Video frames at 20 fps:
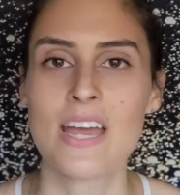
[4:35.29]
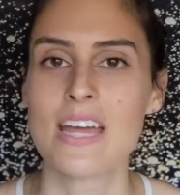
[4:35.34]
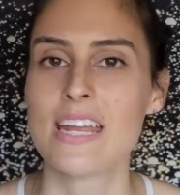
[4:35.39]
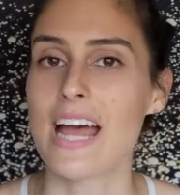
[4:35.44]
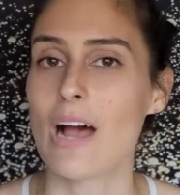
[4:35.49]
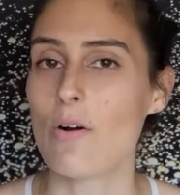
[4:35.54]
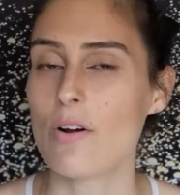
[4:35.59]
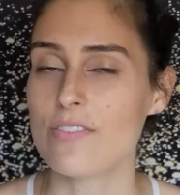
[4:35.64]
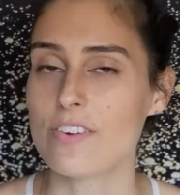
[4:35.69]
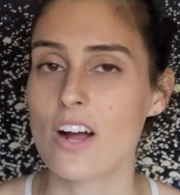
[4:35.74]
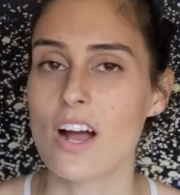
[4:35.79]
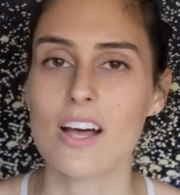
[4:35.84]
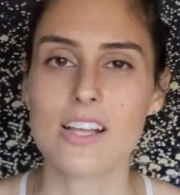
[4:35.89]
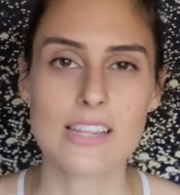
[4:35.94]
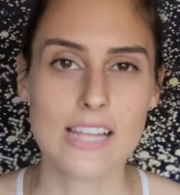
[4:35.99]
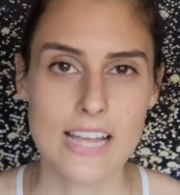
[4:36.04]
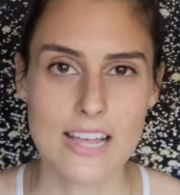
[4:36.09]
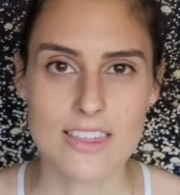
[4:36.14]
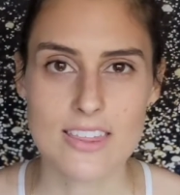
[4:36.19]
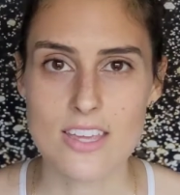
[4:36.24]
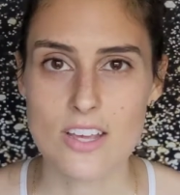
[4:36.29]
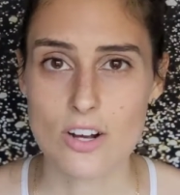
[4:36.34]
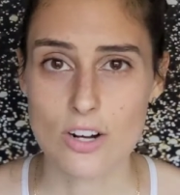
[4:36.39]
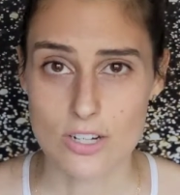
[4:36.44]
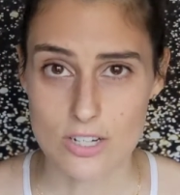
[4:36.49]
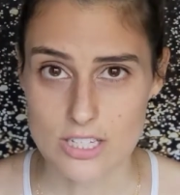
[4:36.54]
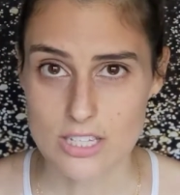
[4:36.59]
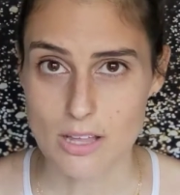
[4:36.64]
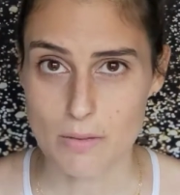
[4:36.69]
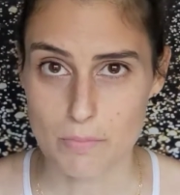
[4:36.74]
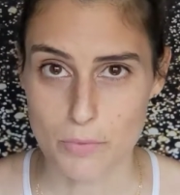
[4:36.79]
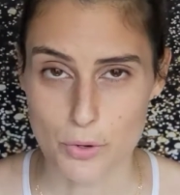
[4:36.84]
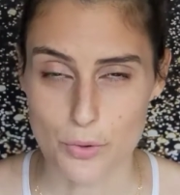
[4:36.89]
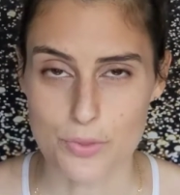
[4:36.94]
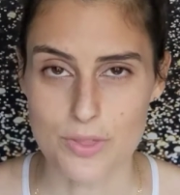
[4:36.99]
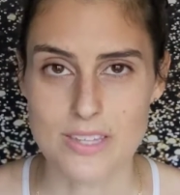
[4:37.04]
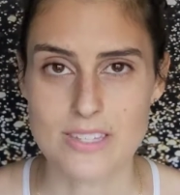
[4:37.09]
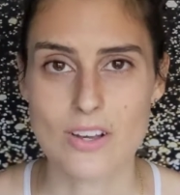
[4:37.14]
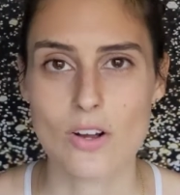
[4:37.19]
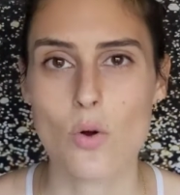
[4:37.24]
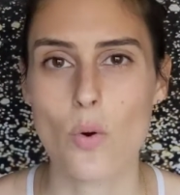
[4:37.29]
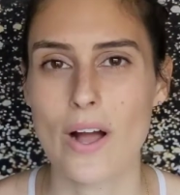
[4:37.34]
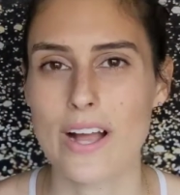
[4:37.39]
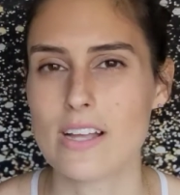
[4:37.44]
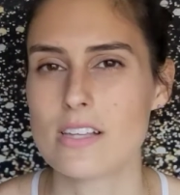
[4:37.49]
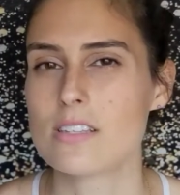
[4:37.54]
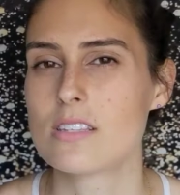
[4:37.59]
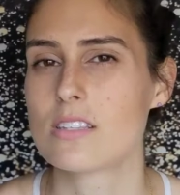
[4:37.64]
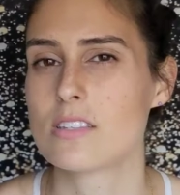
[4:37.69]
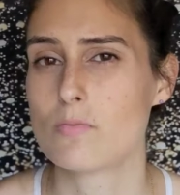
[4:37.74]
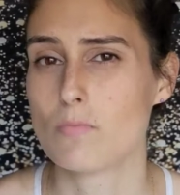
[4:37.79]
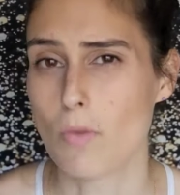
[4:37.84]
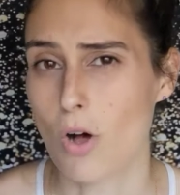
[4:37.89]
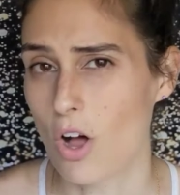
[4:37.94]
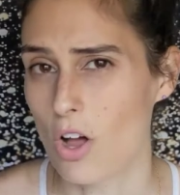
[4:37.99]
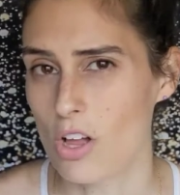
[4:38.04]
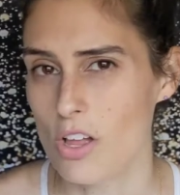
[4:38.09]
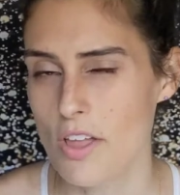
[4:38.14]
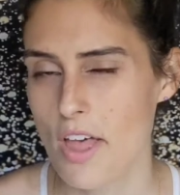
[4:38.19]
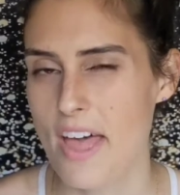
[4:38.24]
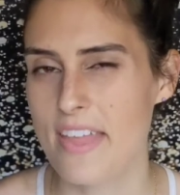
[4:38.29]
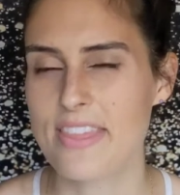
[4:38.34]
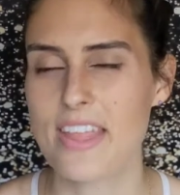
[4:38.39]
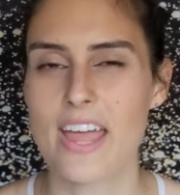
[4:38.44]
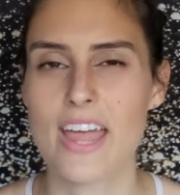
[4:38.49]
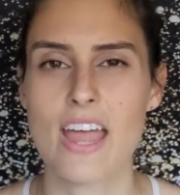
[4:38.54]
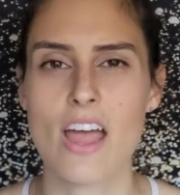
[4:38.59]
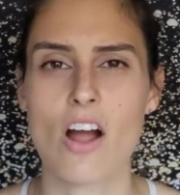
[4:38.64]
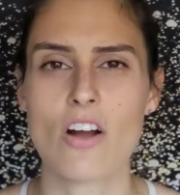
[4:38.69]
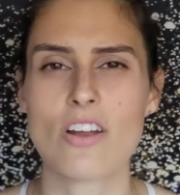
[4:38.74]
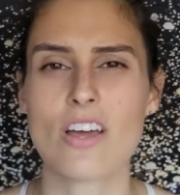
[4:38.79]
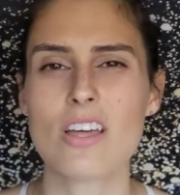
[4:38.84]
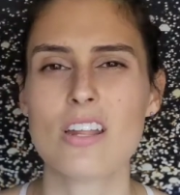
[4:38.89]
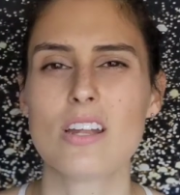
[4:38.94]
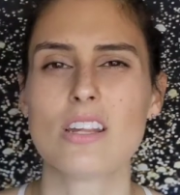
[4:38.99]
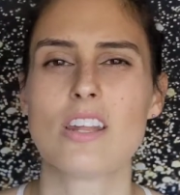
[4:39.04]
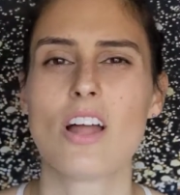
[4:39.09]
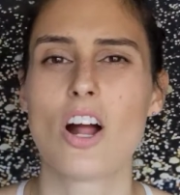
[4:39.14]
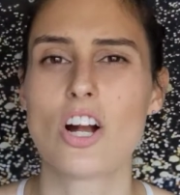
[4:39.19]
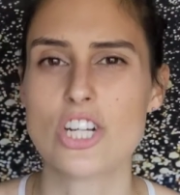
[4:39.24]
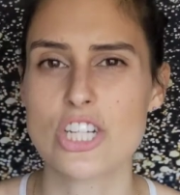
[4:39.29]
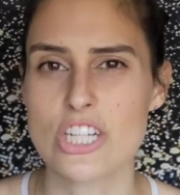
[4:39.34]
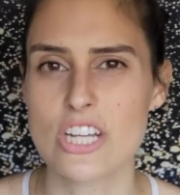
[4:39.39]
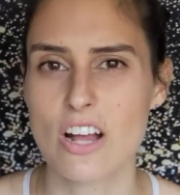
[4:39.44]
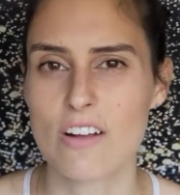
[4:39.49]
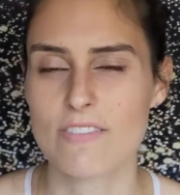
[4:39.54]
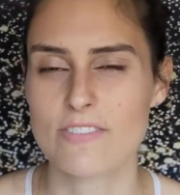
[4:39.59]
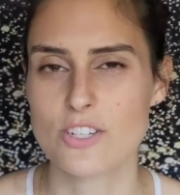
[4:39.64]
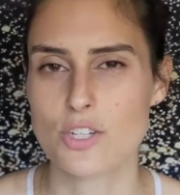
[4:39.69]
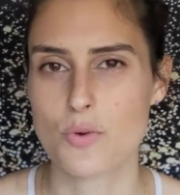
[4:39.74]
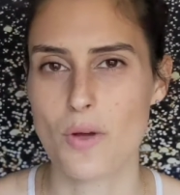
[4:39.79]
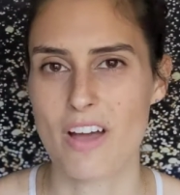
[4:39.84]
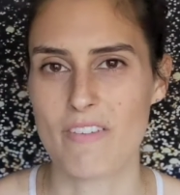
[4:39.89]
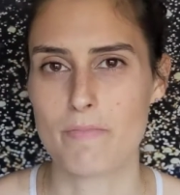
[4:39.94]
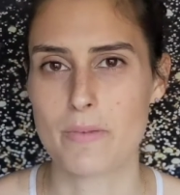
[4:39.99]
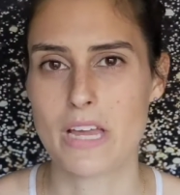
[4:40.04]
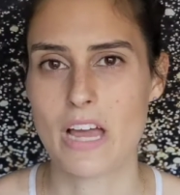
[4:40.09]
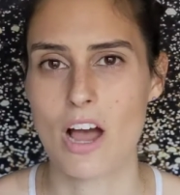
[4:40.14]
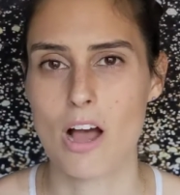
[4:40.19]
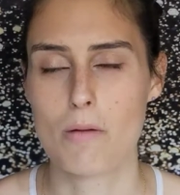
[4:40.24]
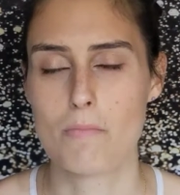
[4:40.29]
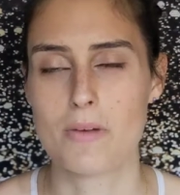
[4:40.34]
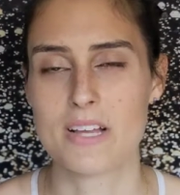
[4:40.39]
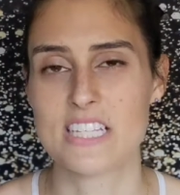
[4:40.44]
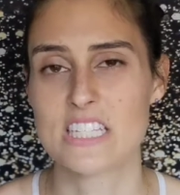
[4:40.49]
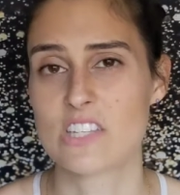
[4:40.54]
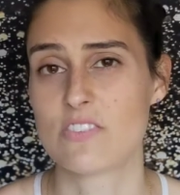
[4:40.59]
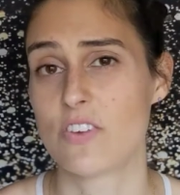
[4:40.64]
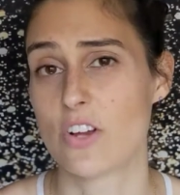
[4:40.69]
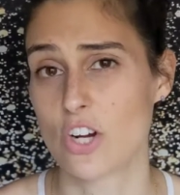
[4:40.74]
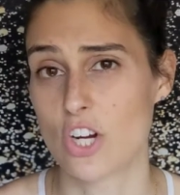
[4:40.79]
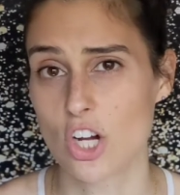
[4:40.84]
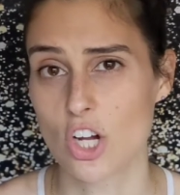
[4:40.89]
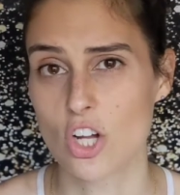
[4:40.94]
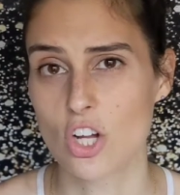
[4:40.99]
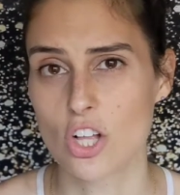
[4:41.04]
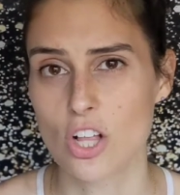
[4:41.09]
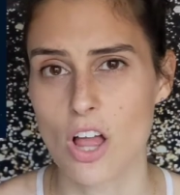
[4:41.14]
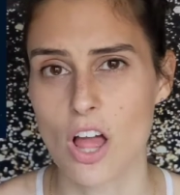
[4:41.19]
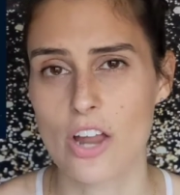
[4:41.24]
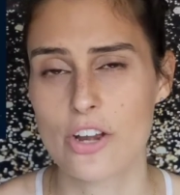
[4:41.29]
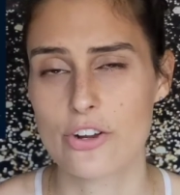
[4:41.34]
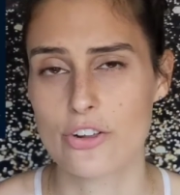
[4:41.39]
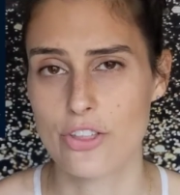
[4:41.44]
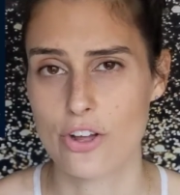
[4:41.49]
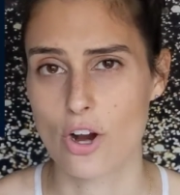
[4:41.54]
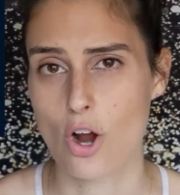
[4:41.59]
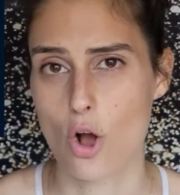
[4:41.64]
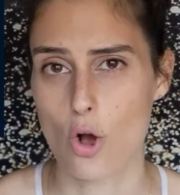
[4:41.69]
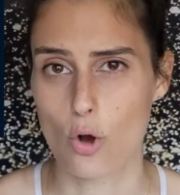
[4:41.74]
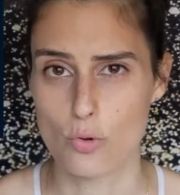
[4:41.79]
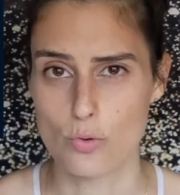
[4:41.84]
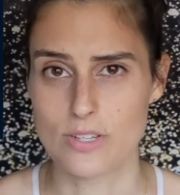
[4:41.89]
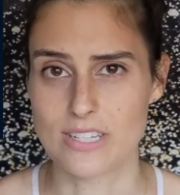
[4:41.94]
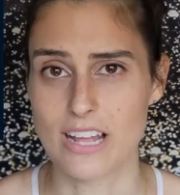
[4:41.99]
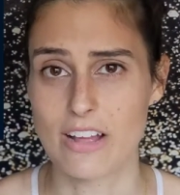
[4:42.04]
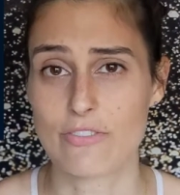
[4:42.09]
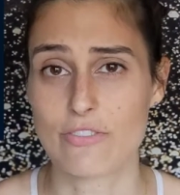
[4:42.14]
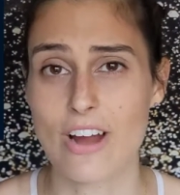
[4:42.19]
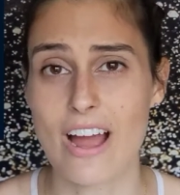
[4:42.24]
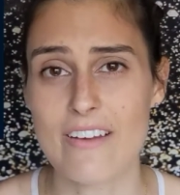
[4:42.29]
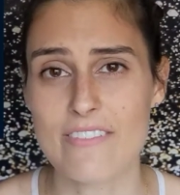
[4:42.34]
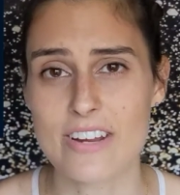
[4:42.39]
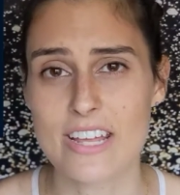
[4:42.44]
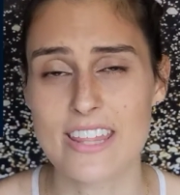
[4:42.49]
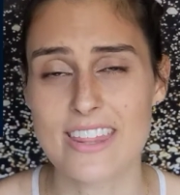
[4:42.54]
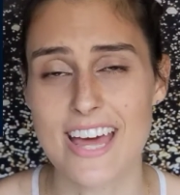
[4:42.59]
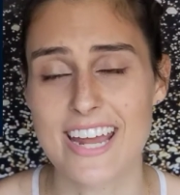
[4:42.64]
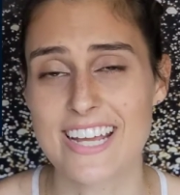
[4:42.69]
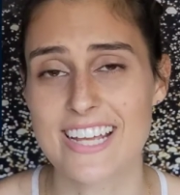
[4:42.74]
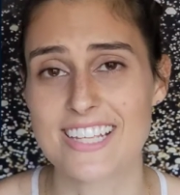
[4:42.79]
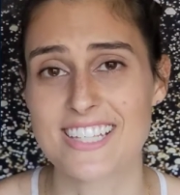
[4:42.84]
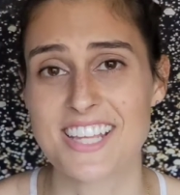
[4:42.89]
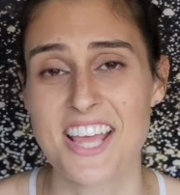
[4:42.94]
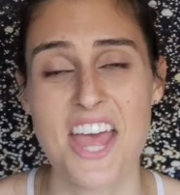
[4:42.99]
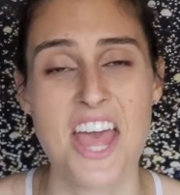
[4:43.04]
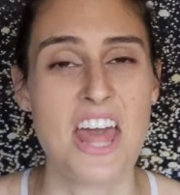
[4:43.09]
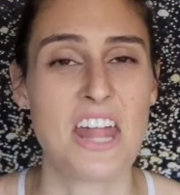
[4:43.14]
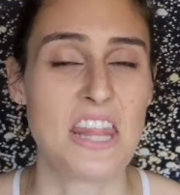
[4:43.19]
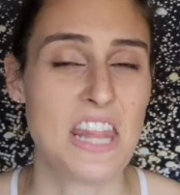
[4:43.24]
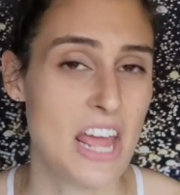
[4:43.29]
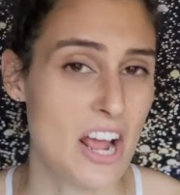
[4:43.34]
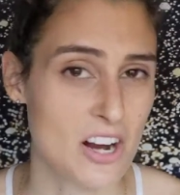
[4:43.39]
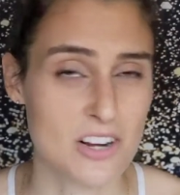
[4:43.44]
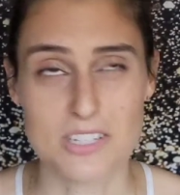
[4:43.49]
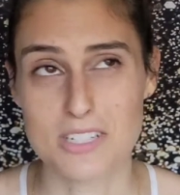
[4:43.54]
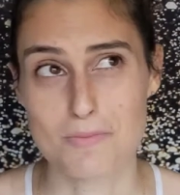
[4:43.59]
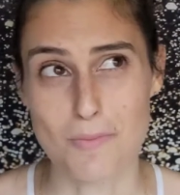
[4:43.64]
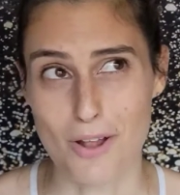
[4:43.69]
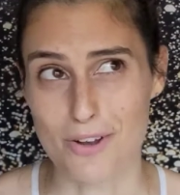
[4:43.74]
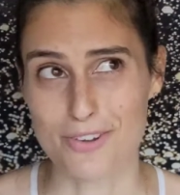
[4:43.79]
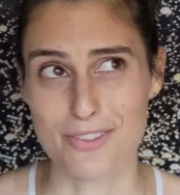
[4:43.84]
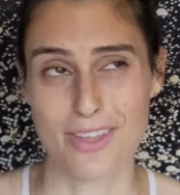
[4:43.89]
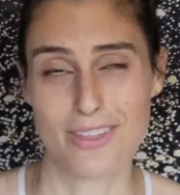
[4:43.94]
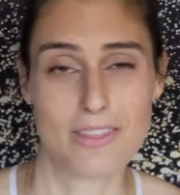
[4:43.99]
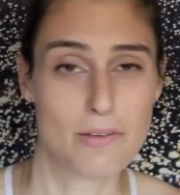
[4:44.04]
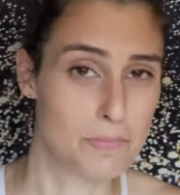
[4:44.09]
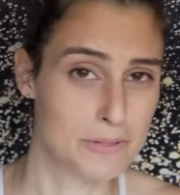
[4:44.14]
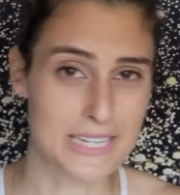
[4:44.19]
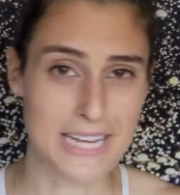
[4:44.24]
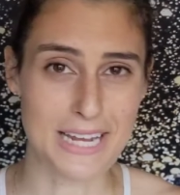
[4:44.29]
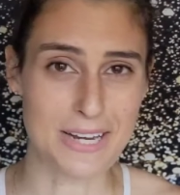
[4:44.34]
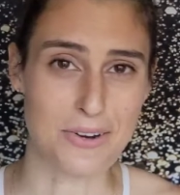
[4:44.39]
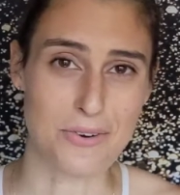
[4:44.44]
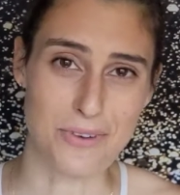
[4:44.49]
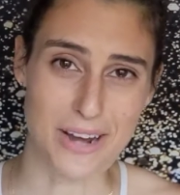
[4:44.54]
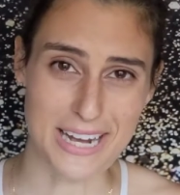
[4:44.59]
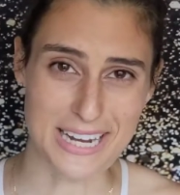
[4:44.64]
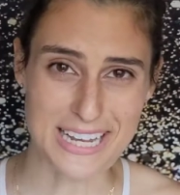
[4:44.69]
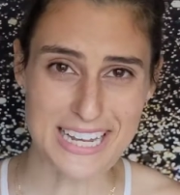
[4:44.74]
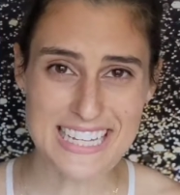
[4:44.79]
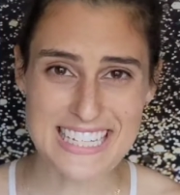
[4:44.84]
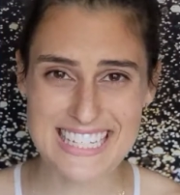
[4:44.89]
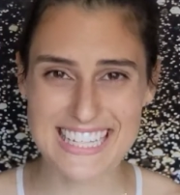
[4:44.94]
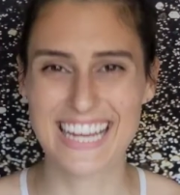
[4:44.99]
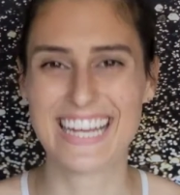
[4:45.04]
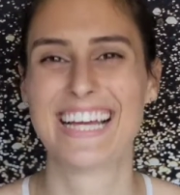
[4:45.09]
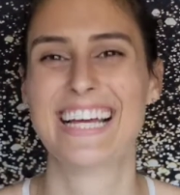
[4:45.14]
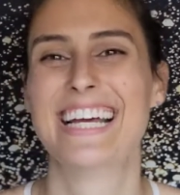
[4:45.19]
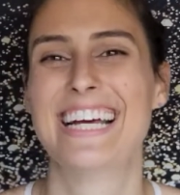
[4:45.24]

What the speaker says: However, unlike the Earth's moon, these are quite small, and they are not large enough to have become spherical under their own self-gravity. That is, they are smaller than the potato radius.